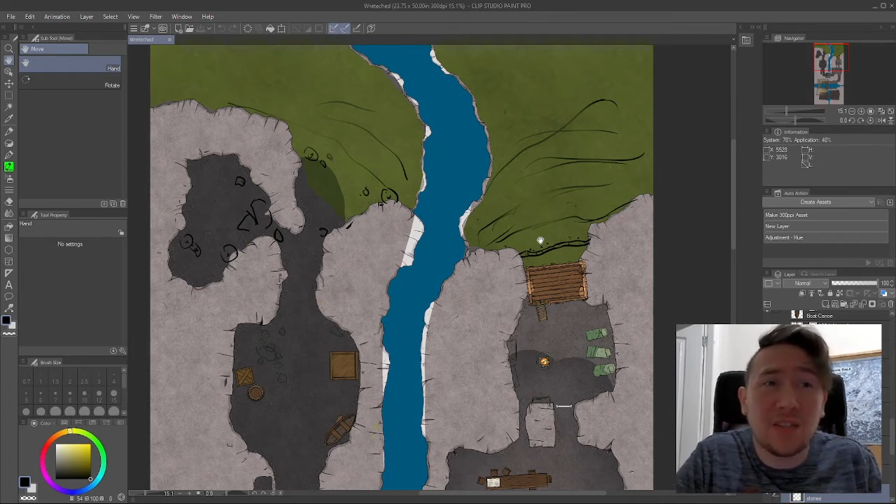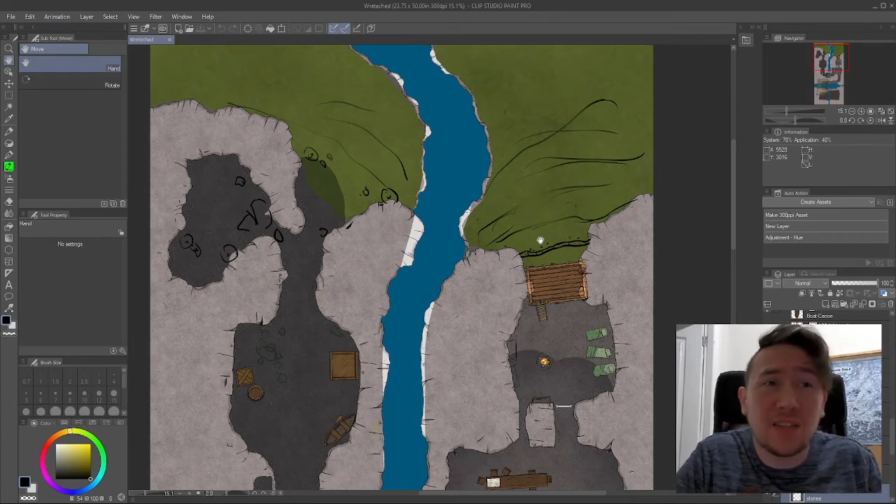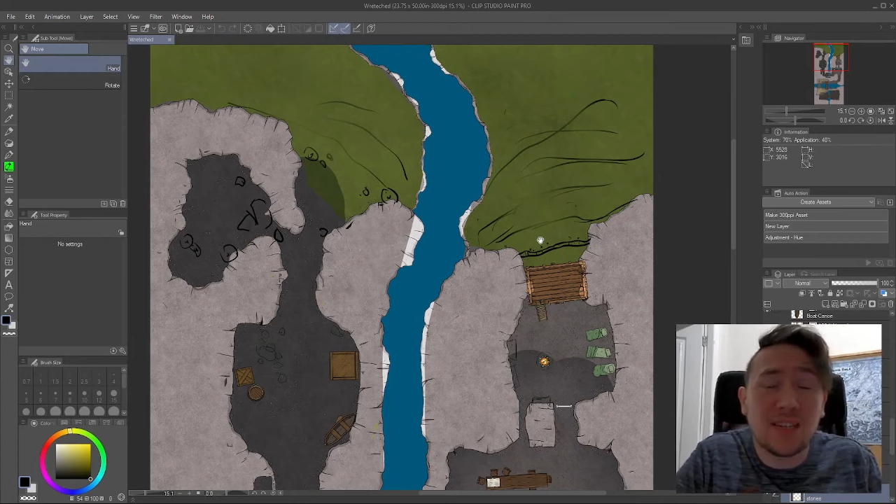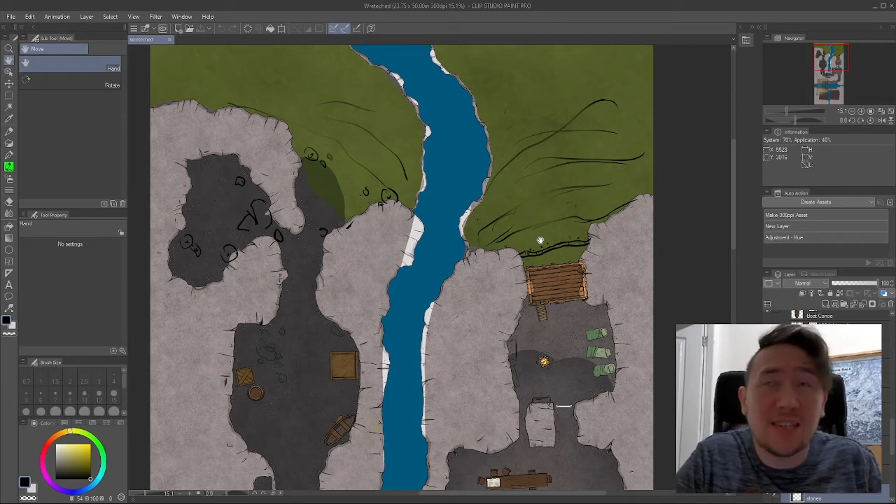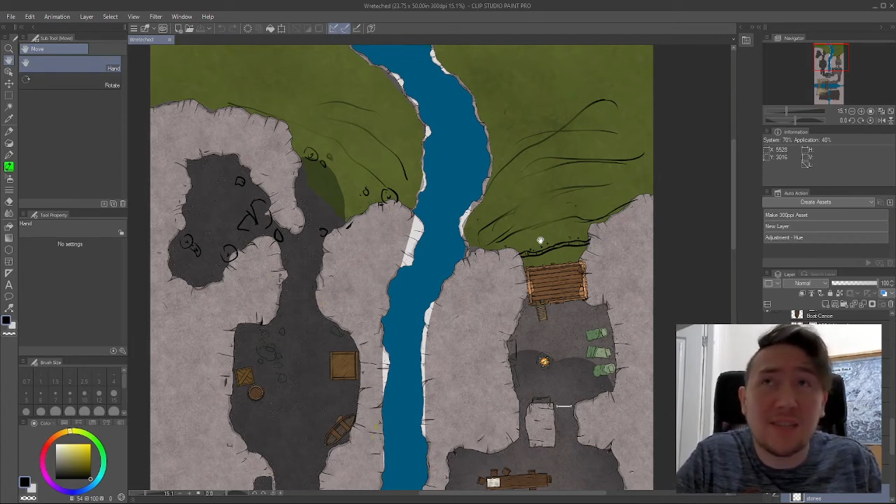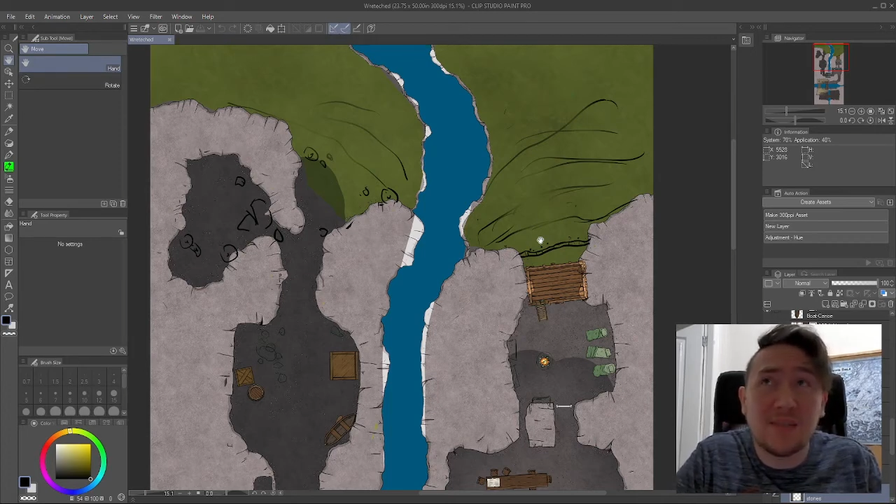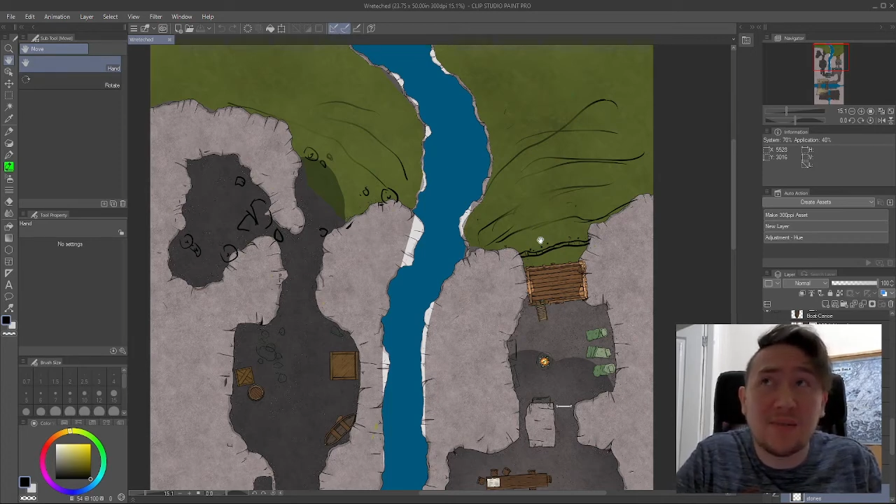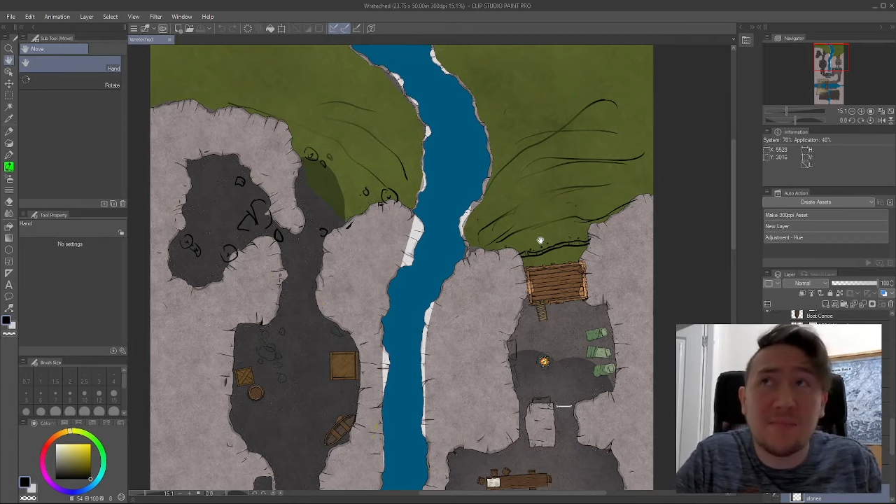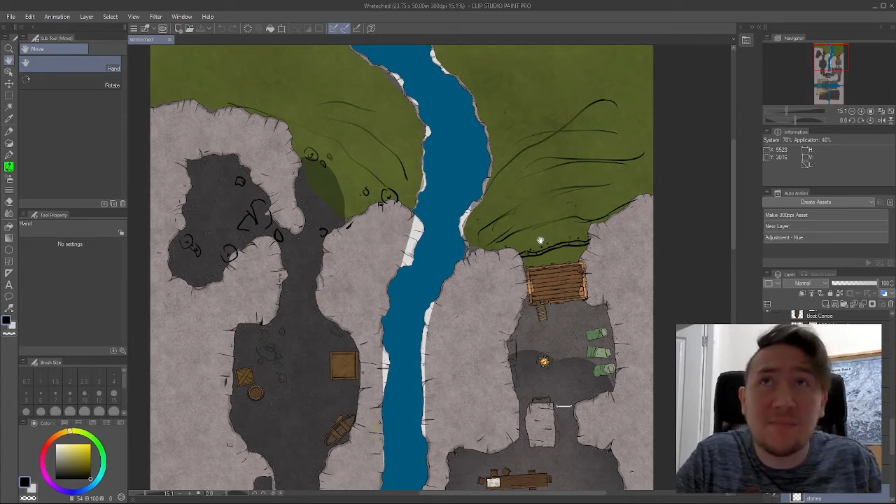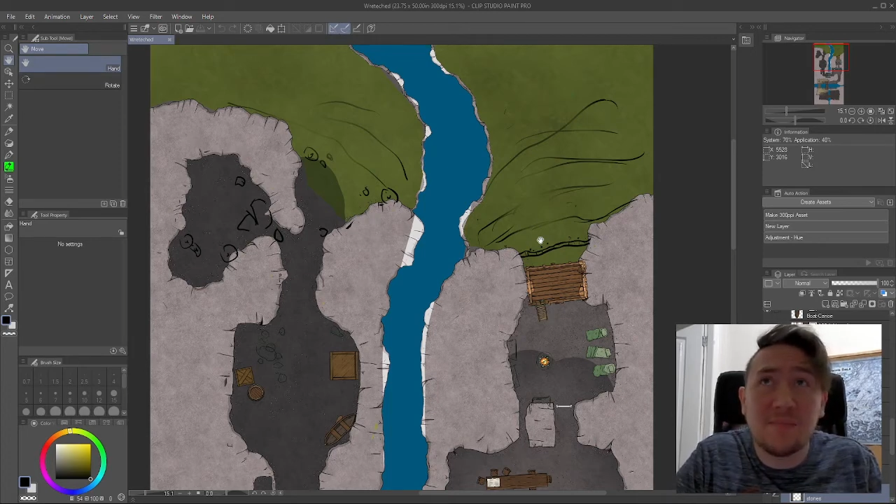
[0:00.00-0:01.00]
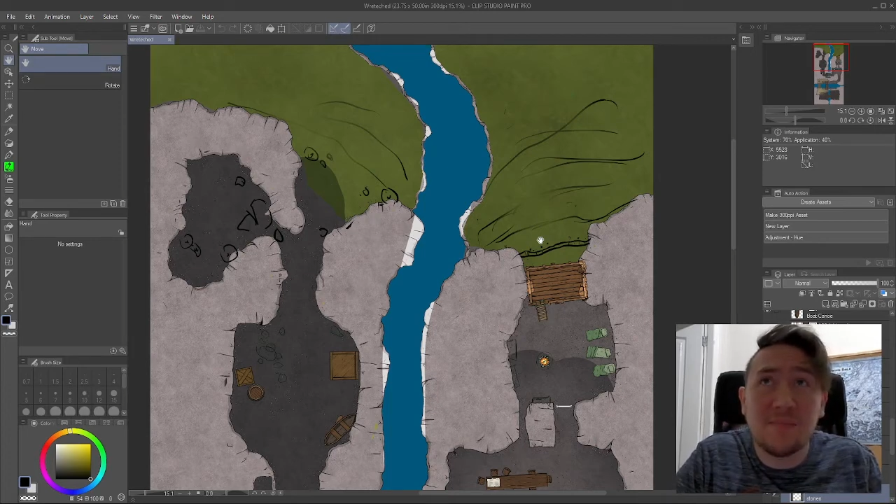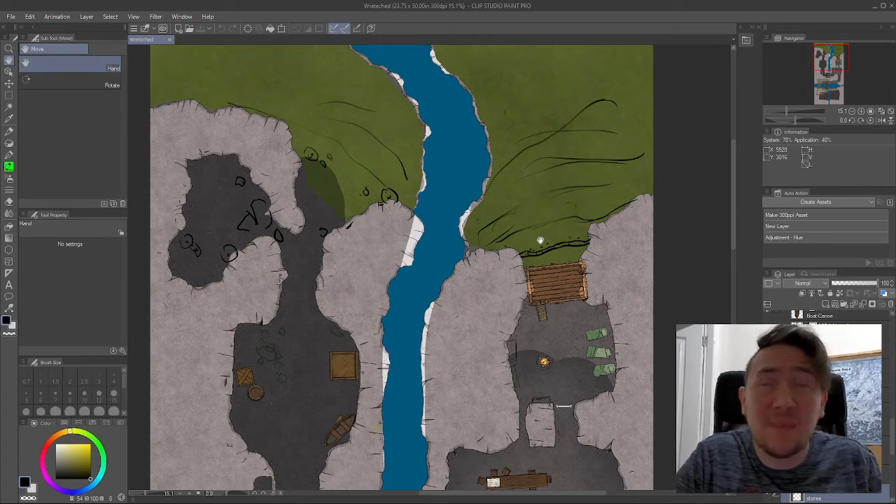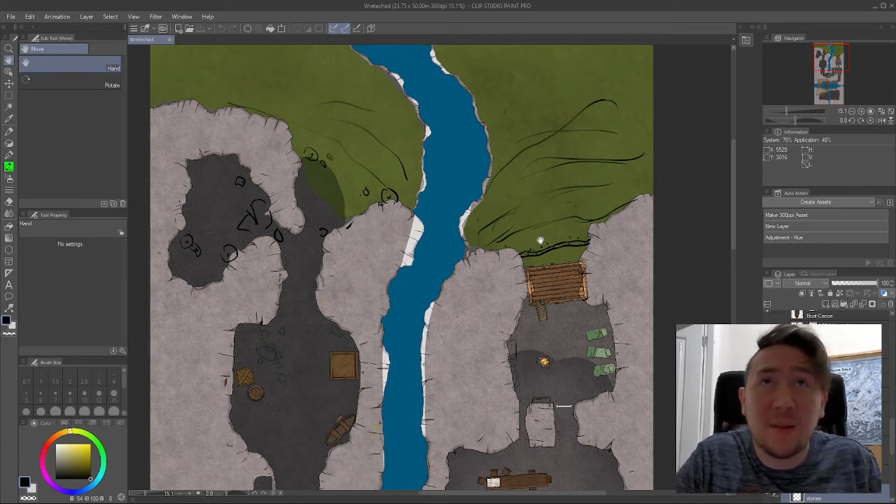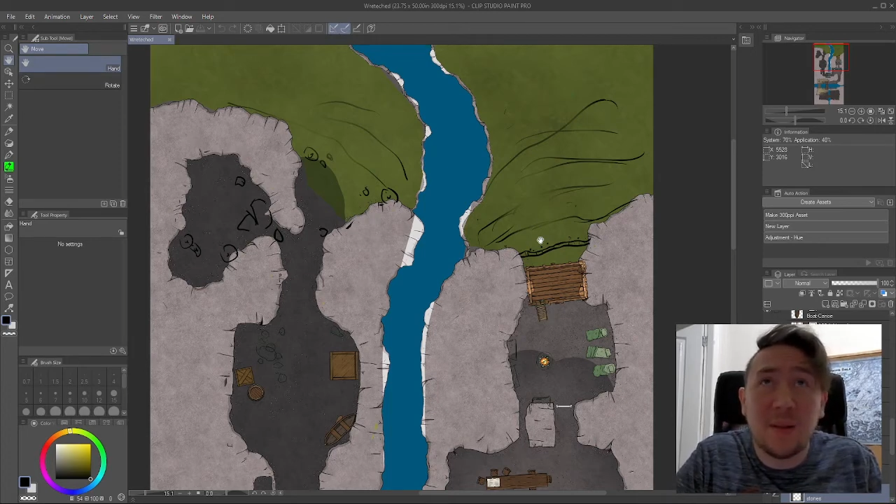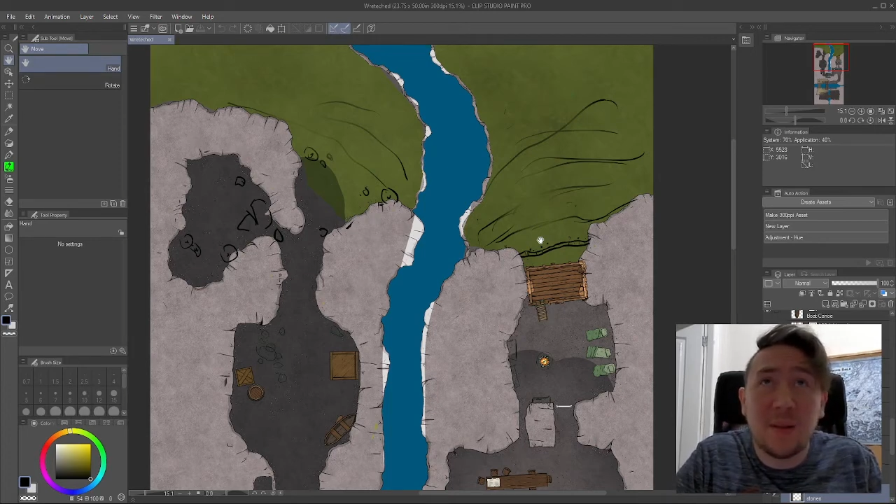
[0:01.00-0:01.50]

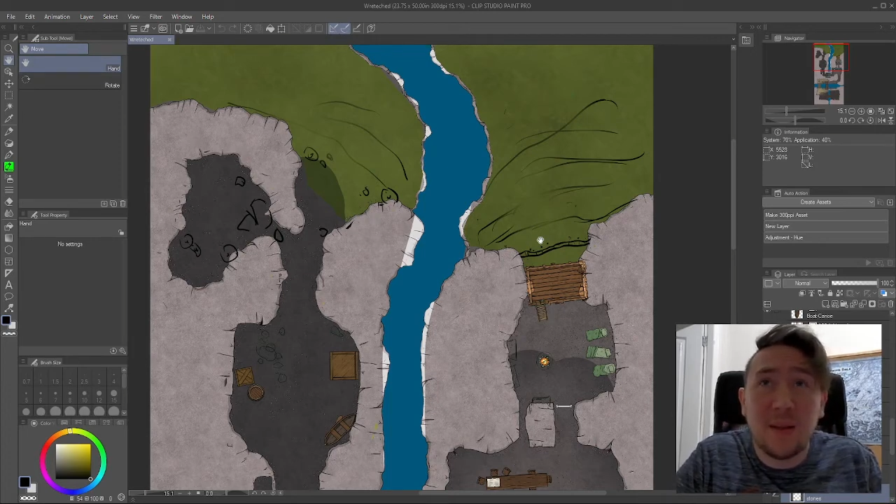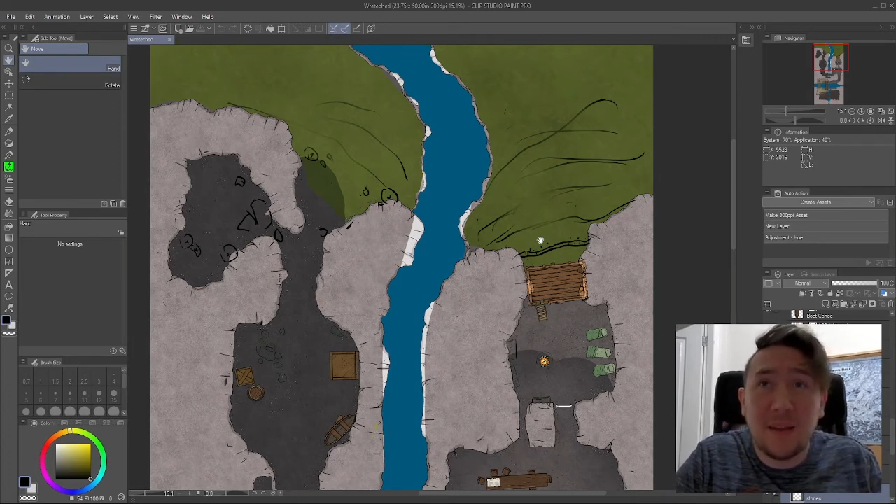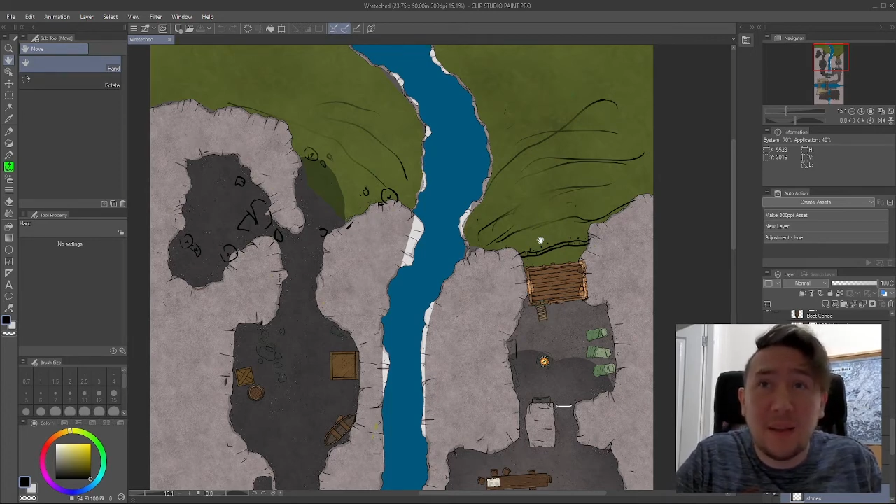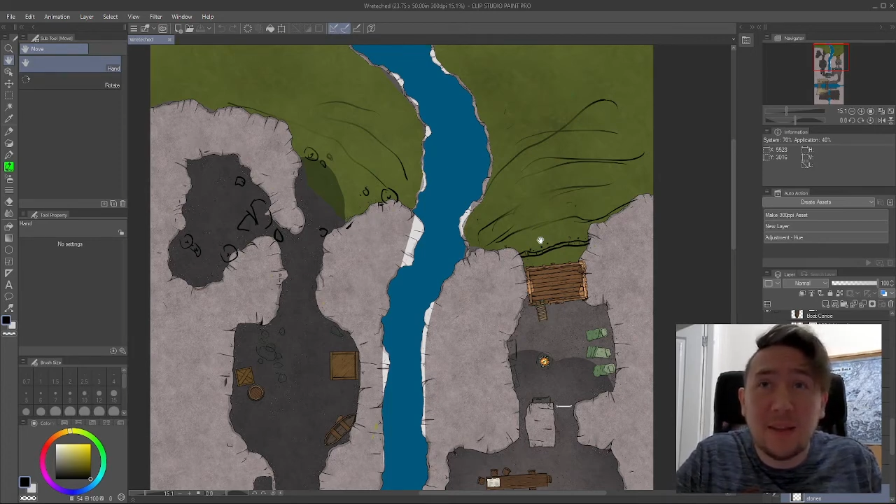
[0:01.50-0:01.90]
it's